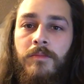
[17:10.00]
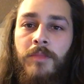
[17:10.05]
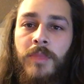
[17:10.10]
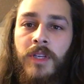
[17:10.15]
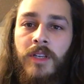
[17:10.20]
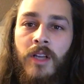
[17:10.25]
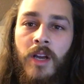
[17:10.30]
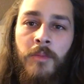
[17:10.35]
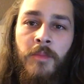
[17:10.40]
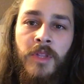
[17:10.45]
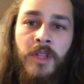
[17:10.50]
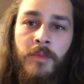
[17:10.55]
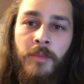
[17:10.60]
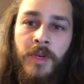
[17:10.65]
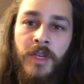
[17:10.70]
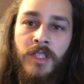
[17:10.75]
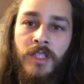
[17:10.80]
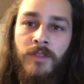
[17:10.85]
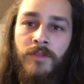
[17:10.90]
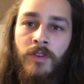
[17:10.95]
becoming the
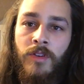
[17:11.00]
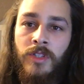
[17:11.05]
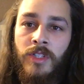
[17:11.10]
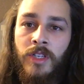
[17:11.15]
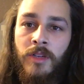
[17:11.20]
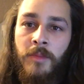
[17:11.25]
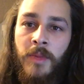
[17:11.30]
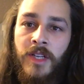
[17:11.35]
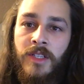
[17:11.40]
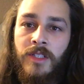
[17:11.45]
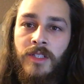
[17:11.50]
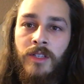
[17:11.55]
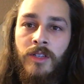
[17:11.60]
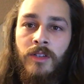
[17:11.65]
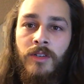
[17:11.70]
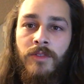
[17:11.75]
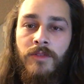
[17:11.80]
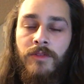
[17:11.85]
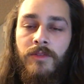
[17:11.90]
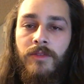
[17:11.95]
best version of
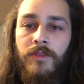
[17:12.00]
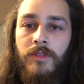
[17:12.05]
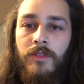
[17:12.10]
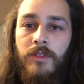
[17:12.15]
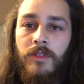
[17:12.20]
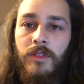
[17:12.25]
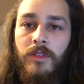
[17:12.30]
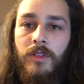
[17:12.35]
myself.